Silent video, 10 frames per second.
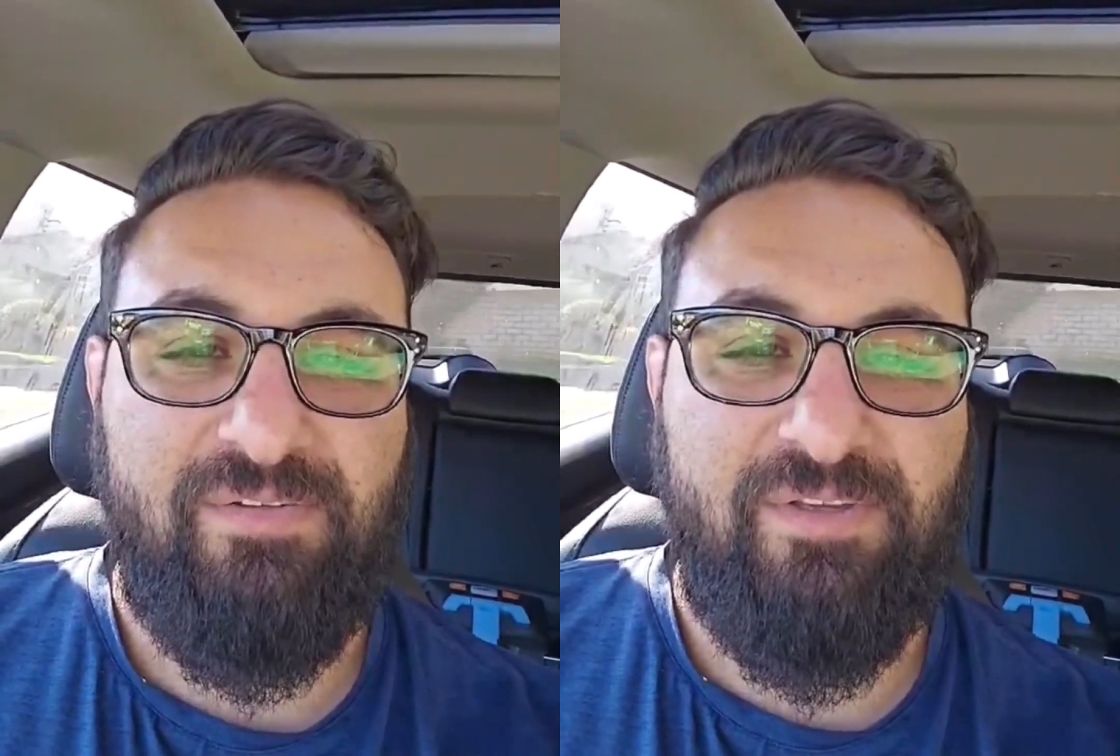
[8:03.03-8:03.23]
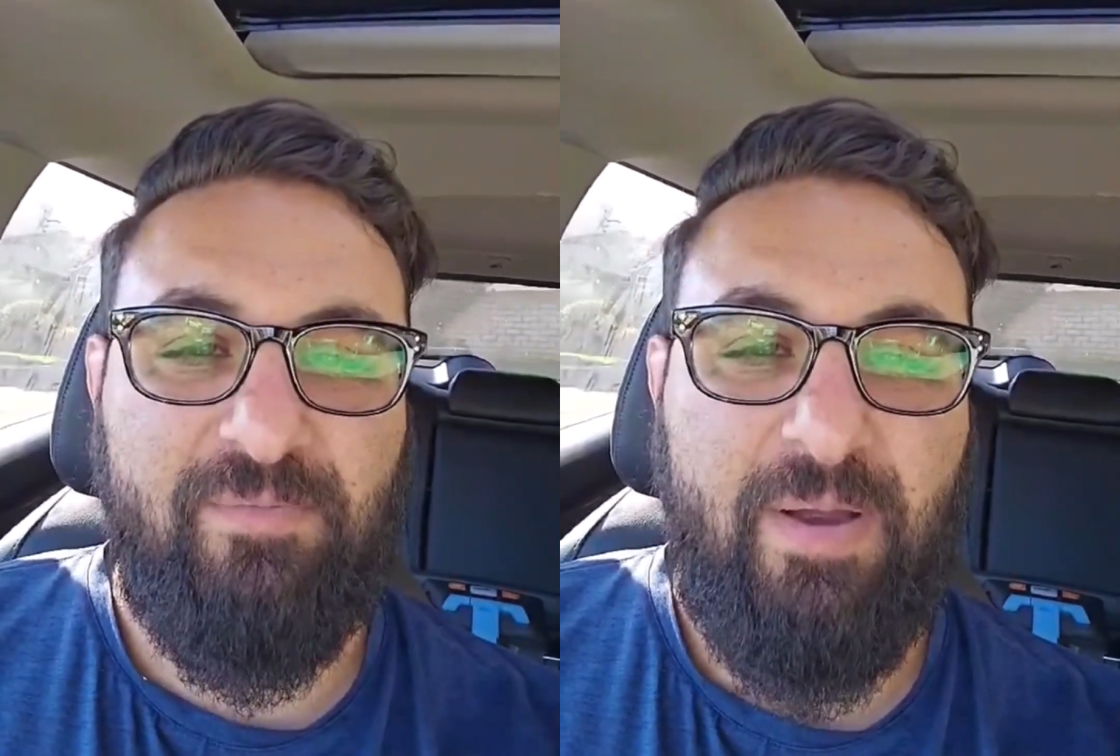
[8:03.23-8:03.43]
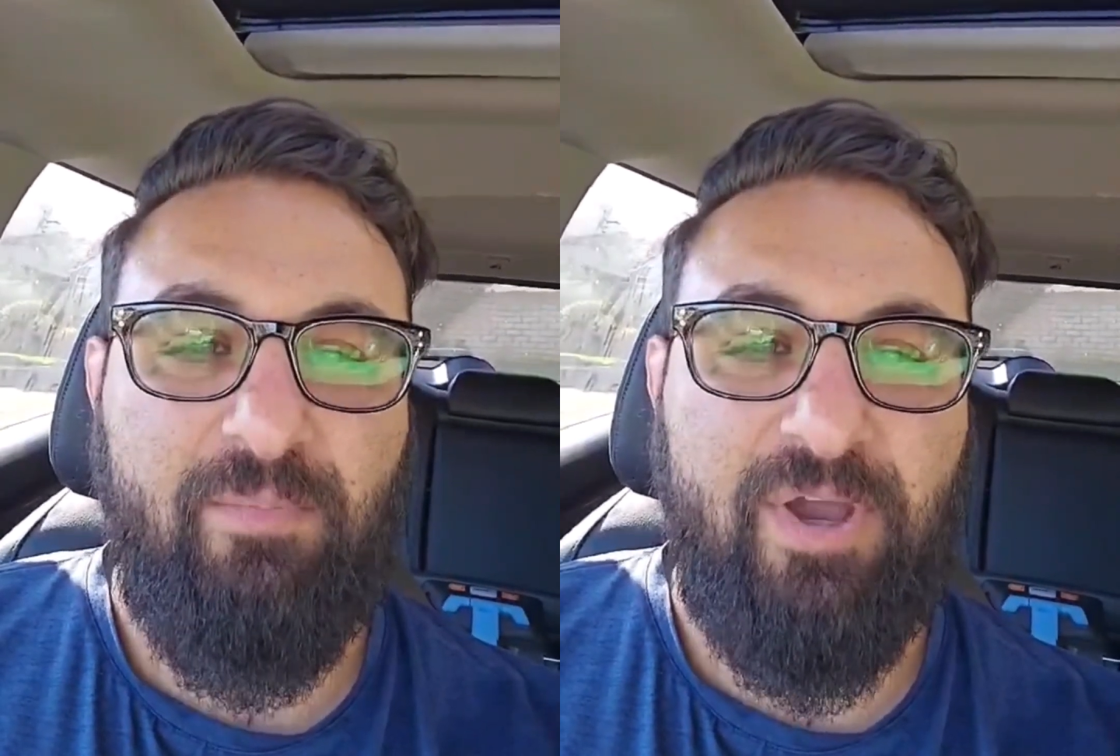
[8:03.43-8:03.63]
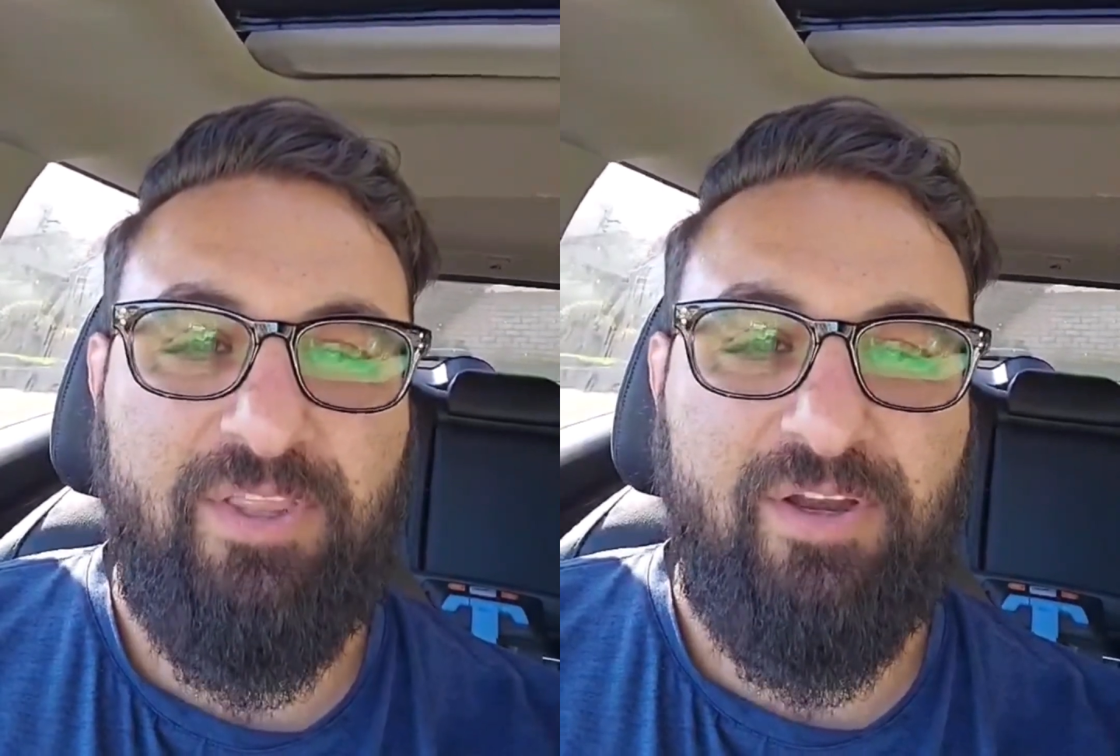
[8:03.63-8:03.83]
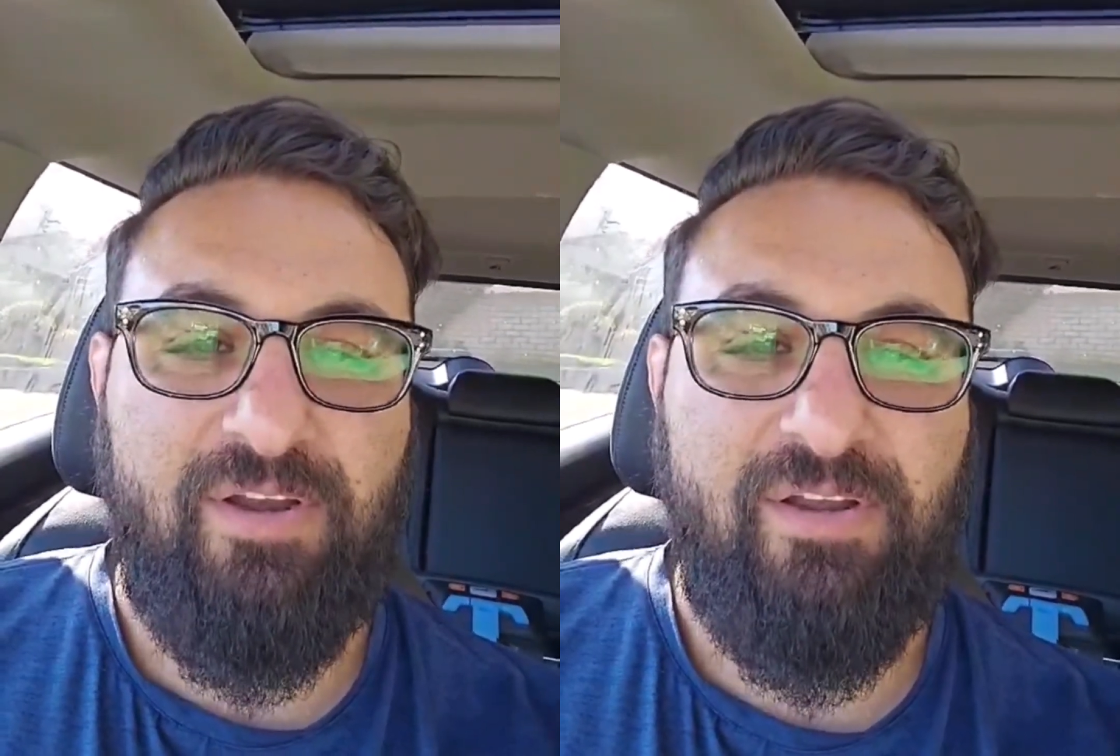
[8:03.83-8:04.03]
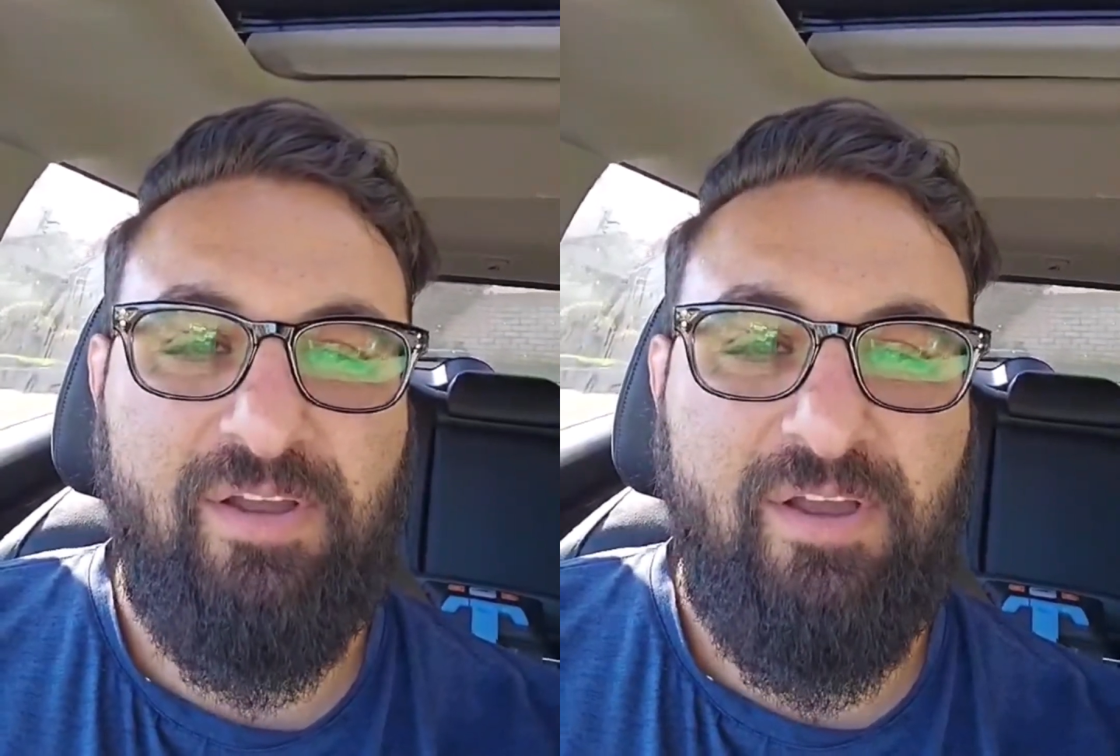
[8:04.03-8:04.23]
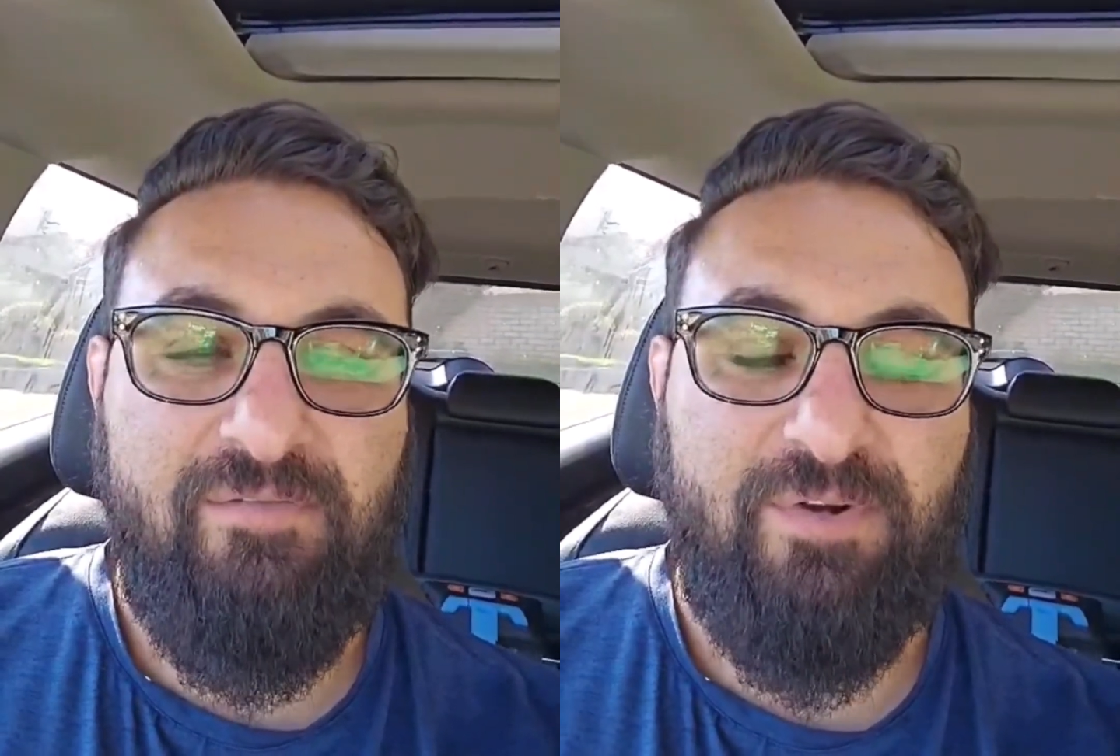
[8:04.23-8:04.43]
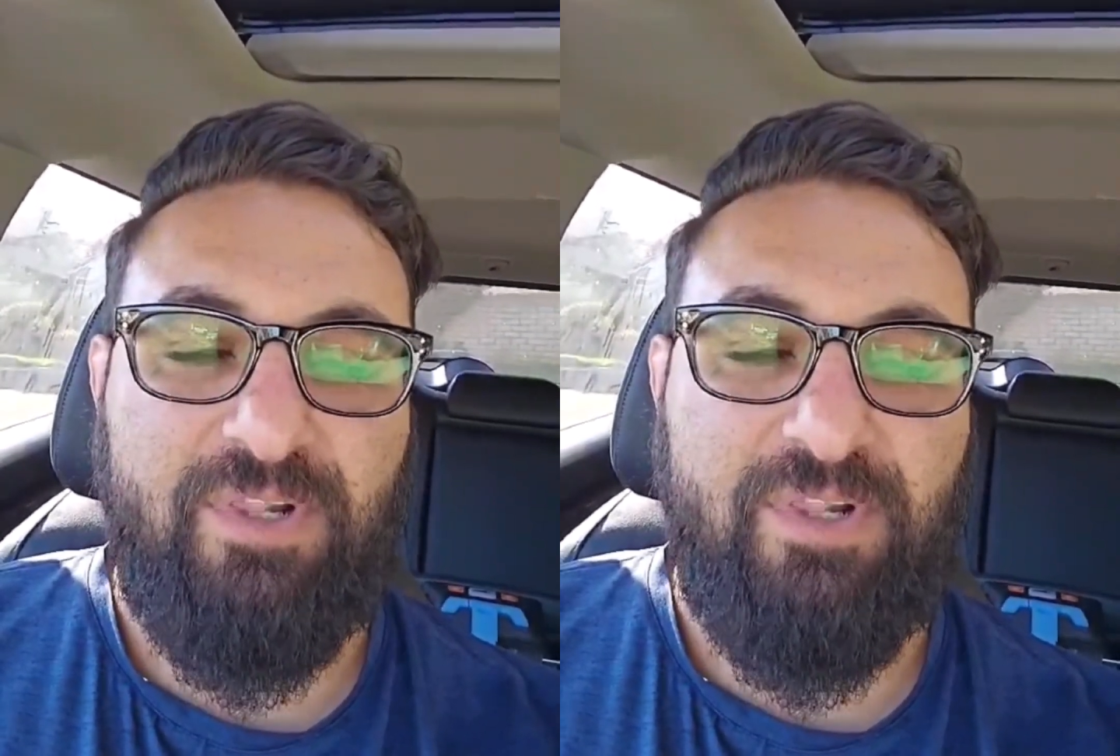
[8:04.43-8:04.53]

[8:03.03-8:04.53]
You're my brother for